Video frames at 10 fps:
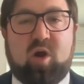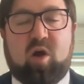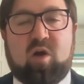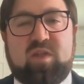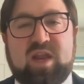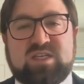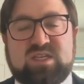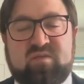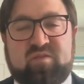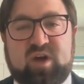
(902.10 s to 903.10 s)
Are they
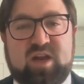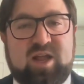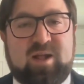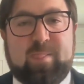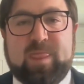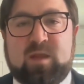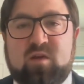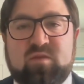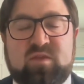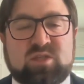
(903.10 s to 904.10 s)
different?
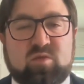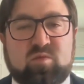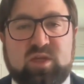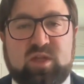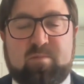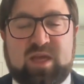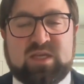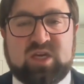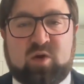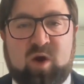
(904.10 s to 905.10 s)
These are really
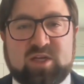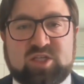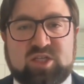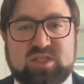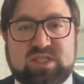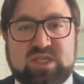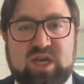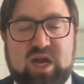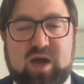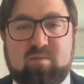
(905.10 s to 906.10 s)
basic questions
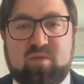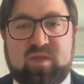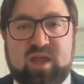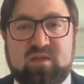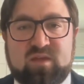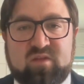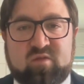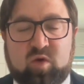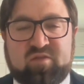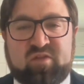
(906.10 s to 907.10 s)
that
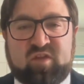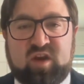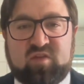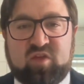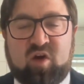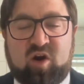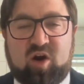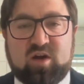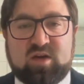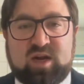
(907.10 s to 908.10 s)
sort of sit at the
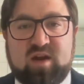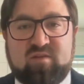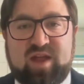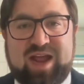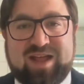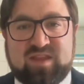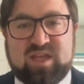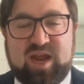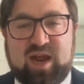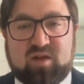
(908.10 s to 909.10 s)
heart kind of at
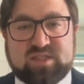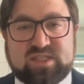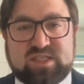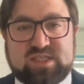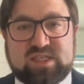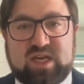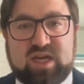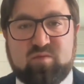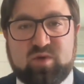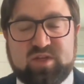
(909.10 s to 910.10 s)
the analysis
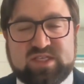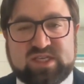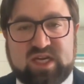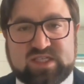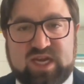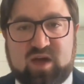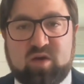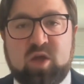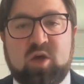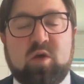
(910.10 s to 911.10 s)
and really suss
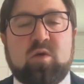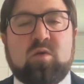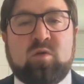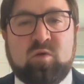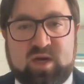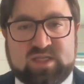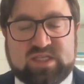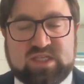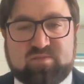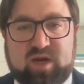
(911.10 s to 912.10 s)
out who it
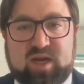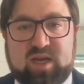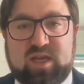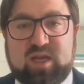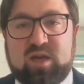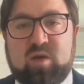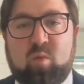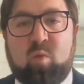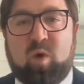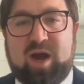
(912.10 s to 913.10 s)
is that's buying it and
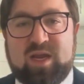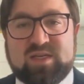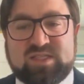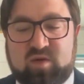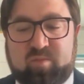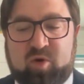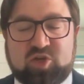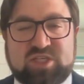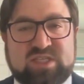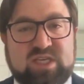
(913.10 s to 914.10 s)
why it is they're
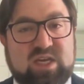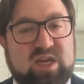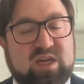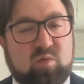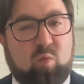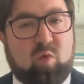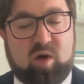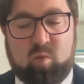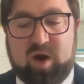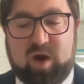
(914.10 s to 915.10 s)
purchasing it and in
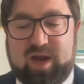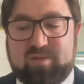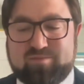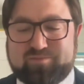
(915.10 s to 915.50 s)
what way.